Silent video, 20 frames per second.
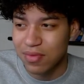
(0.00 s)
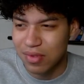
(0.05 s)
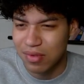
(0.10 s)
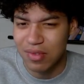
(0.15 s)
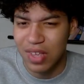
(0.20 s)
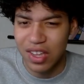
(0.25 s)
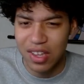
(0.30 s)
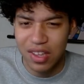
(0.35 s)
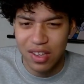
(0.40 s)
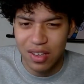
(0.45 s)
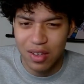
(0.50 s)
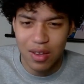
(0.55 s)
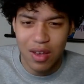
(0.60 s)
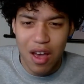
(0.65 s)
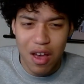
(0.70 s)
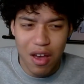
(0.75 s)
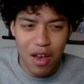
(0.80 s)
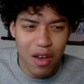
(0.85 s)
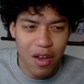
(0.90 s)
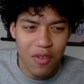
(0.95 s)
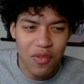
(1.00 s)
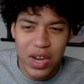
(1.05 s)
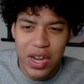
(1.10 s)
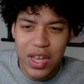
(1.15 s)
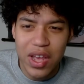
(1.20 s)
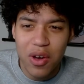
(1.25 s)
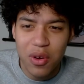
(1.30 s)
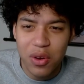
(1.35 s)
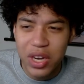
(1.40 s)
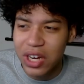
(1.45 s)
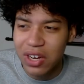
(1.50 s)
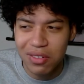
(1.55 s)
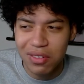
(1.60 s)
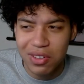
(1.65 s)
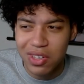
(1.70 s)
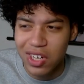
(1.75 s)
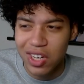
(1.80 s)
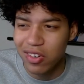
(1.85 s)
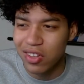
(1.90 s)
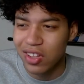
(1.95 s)
like a video here,
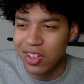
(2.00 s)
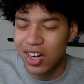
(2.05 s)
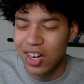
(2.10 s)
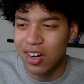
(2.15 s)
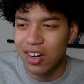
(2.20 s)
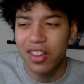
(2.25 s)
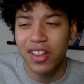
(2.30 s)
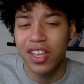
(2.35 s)
here and there.